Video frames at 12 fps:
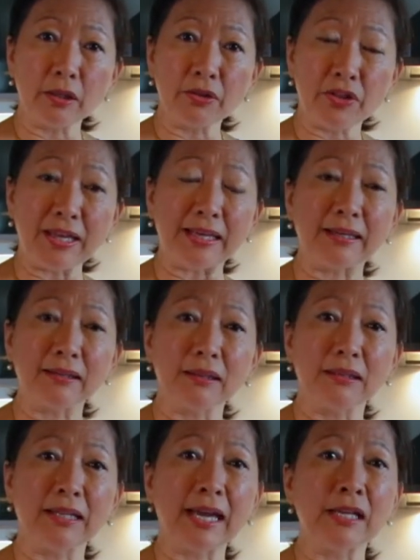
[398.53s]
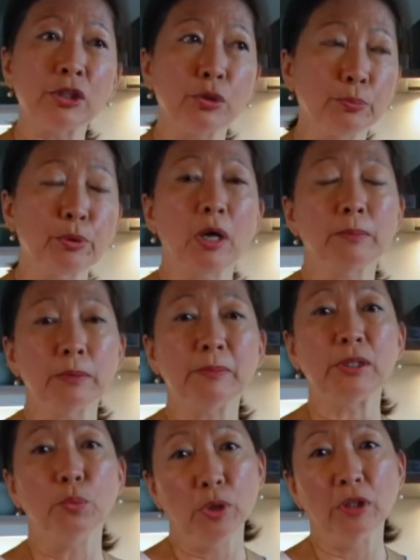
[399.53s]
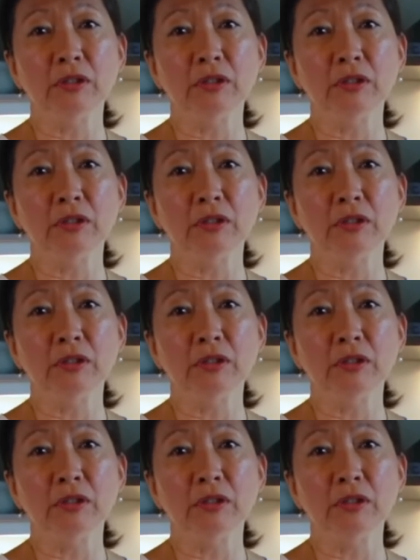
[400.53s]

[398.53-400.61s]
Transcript: thick, then you probably will